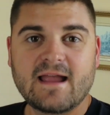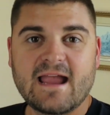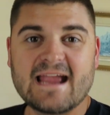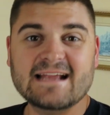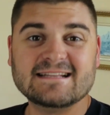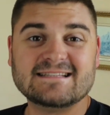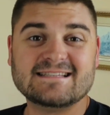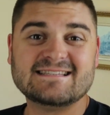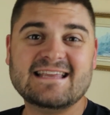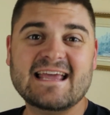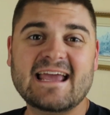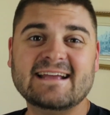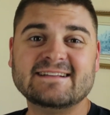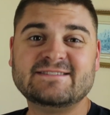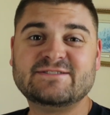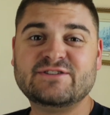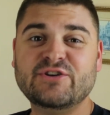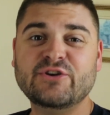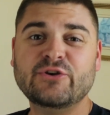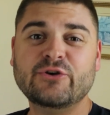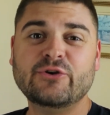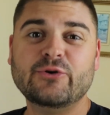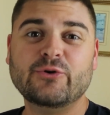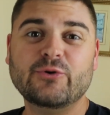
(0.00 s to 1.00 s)
It's day
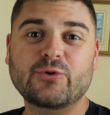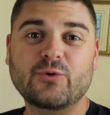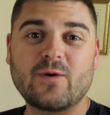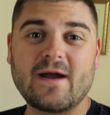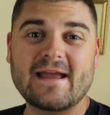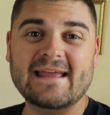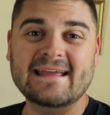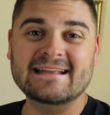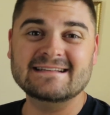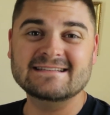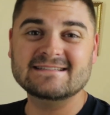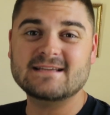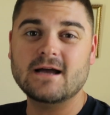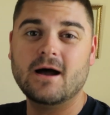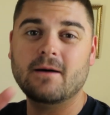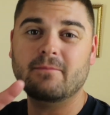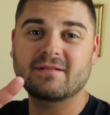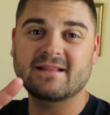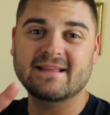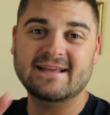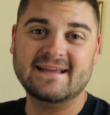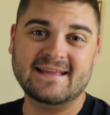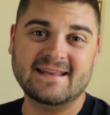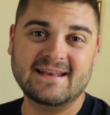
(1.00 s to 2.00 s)
2 in
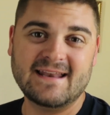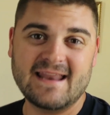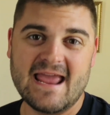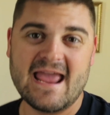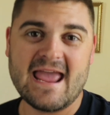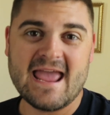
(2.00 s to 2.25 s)
Dublin,